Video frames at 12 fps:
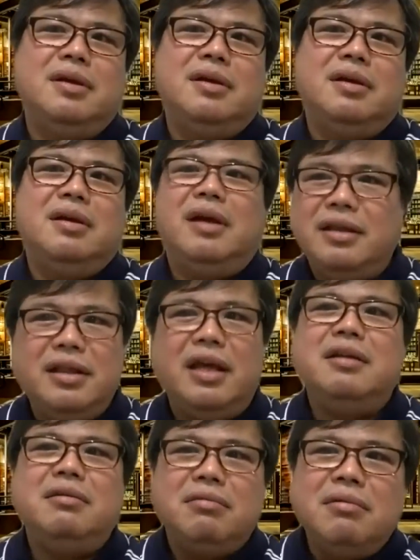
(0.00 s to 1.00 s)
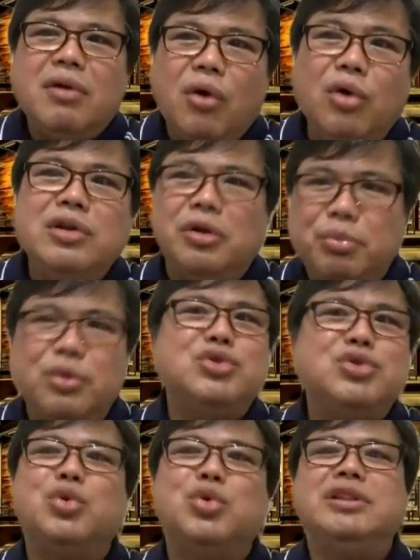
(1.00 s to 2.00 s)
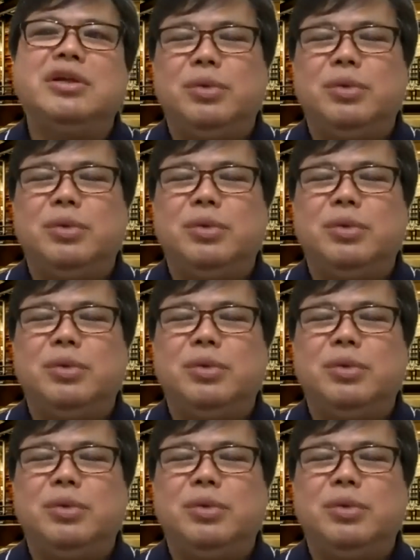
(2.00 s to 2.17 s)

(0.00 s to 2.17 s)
and then all the opportunity will